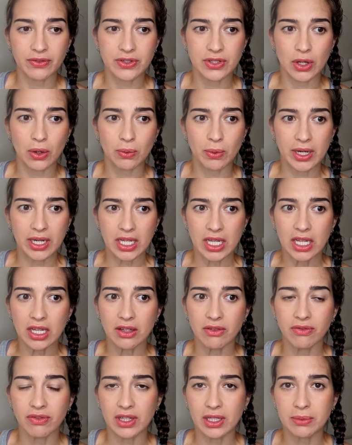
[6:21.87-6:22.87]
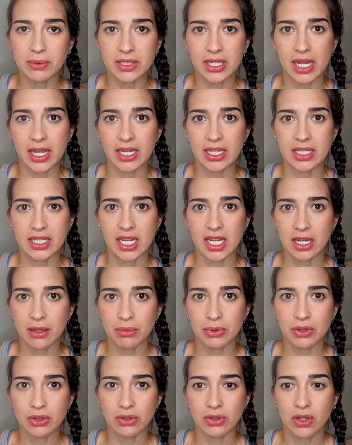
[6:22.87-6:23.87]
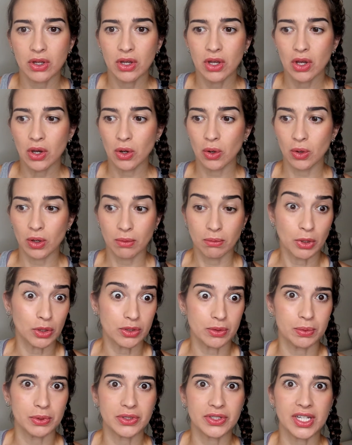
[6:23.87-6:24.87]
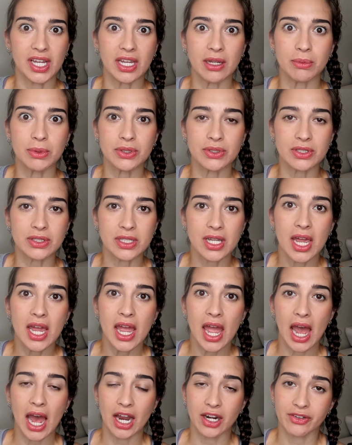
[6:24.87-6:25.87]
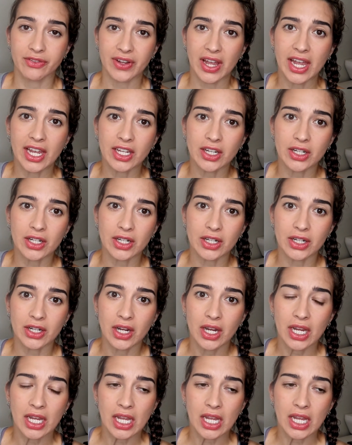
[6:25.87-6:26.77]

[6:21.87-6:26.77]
So when He flipped a table or multiple tables out of anger,